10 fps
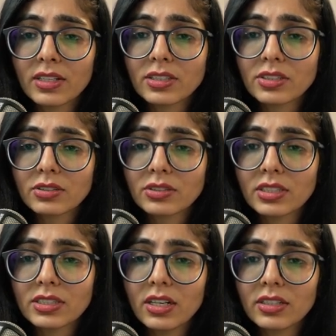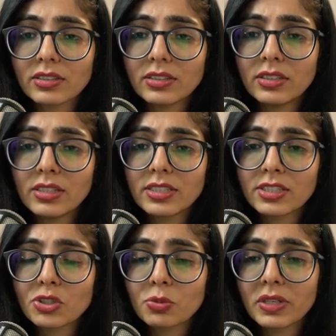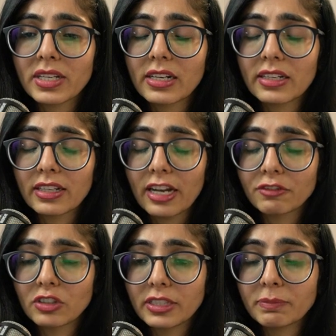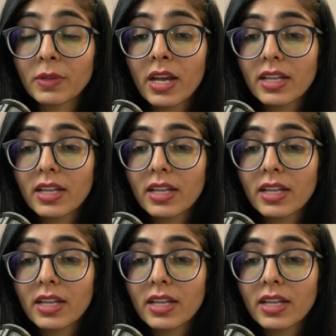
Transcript: So just listen to me carefully,